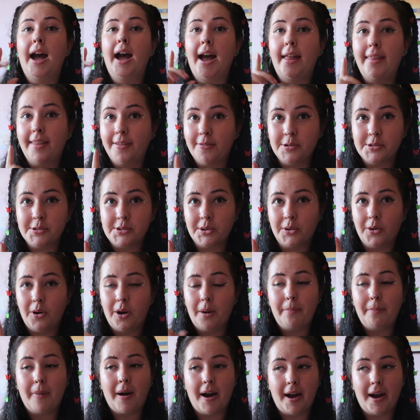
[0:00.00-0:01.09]
And they've also got
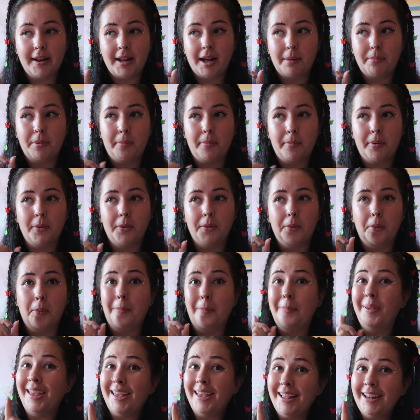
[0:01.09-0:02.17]
a Pineapple Pooh
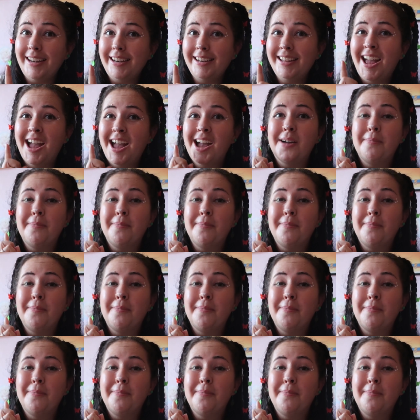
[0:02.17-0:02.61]
pin,